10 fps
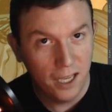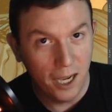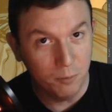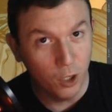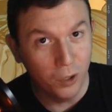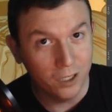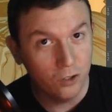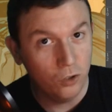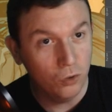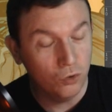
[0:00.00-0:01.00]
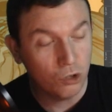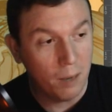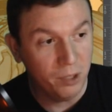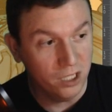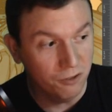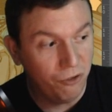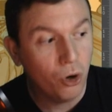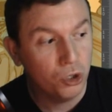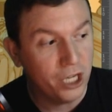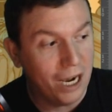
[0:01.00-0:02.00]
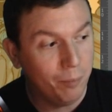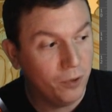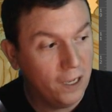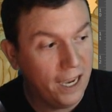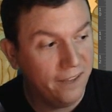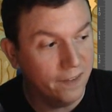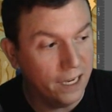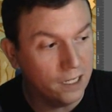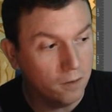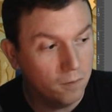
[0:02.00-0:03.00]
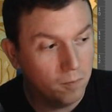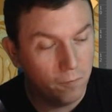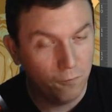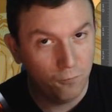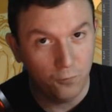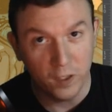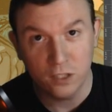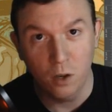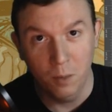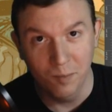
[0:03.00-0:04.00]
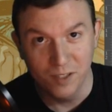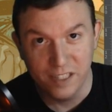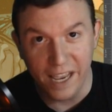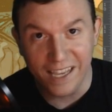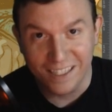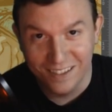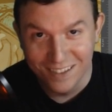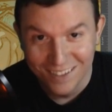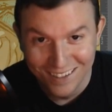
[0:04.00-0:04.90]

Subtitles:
I'm going to drop it into Photoshop and like fix all my mistakes,